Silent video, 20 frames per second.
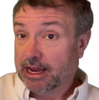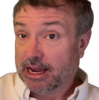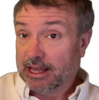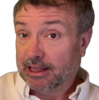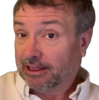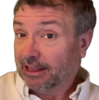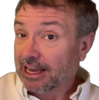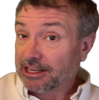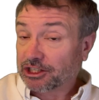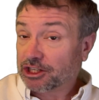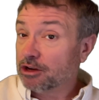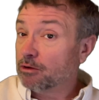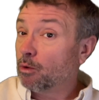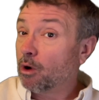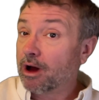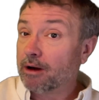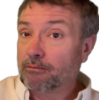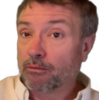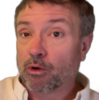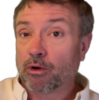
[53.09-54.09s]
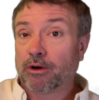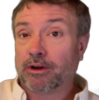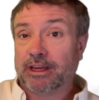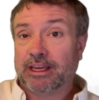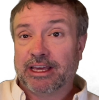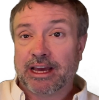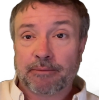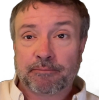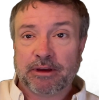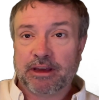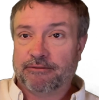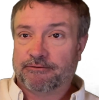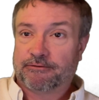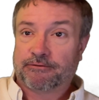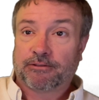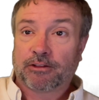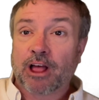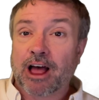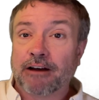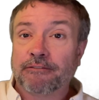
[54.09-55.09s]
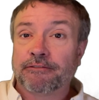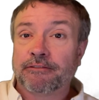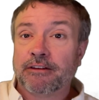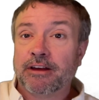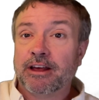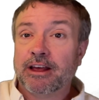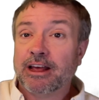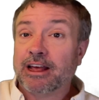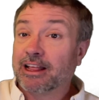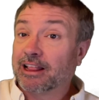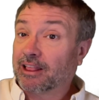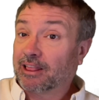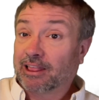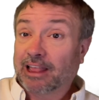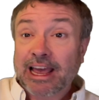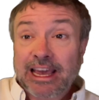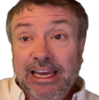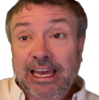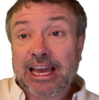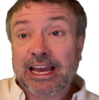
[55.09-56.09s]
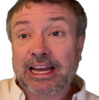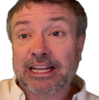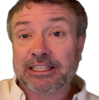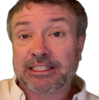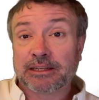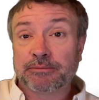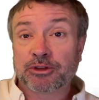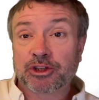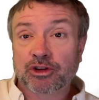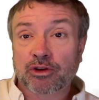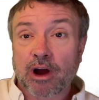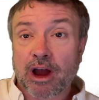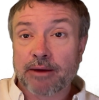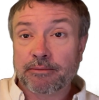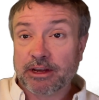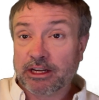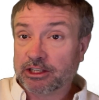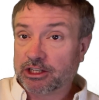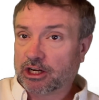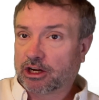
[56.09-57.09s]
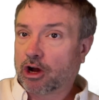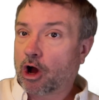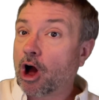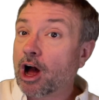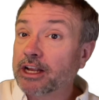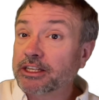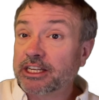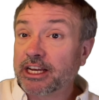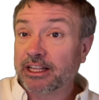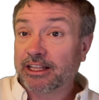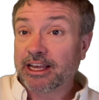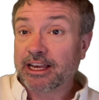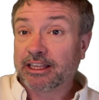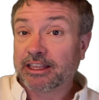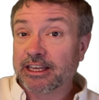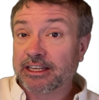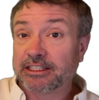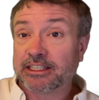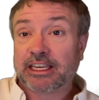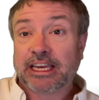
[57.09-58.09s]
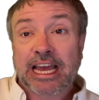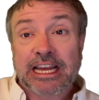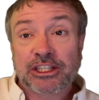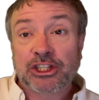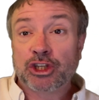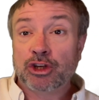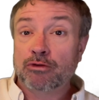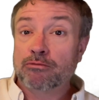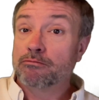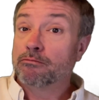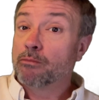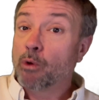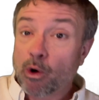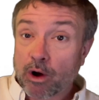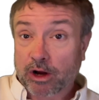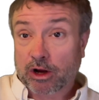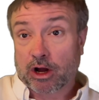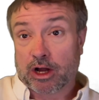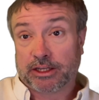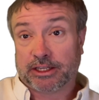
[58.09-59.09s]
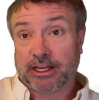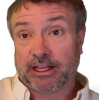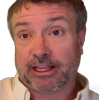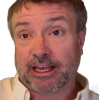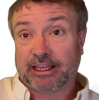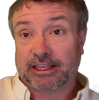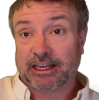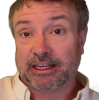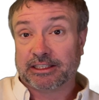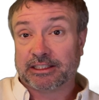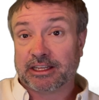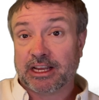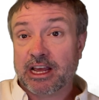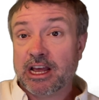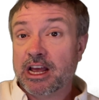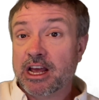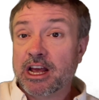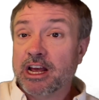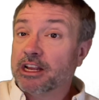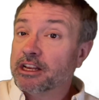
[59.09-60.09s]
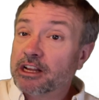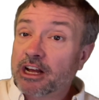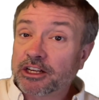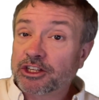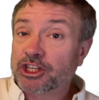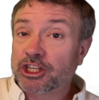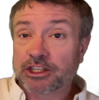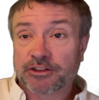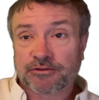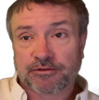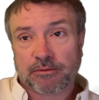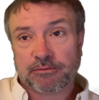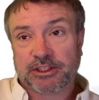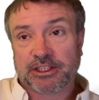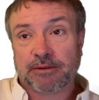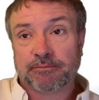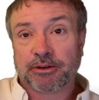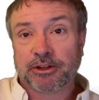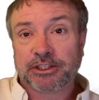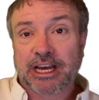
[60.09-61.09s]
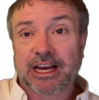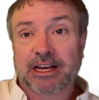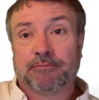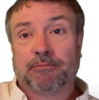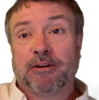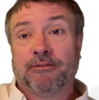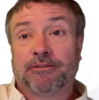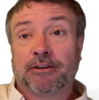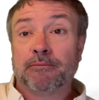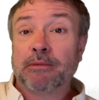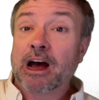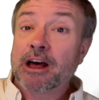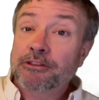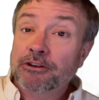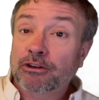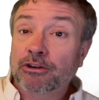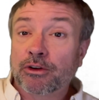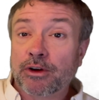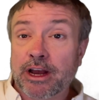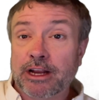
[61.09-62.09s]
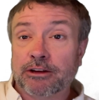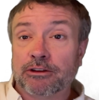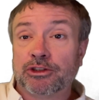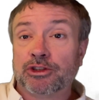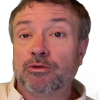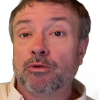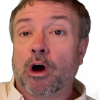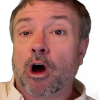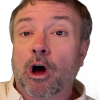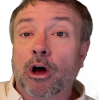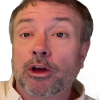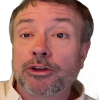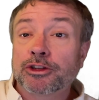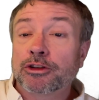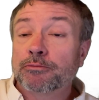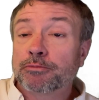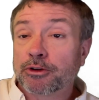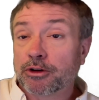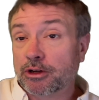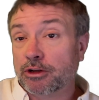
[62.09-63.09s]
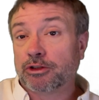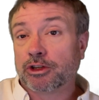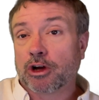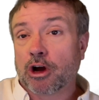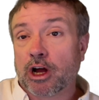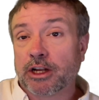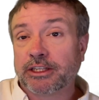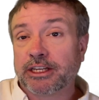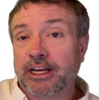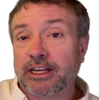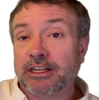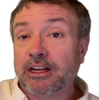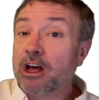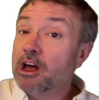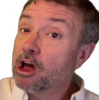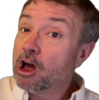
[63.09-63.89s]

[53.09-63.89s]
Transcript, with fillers: Unless you want more yuppie fluff, Liking and subscribing to content like this gets you more content like this, not just from Simple Tek, but from other creators who also produce content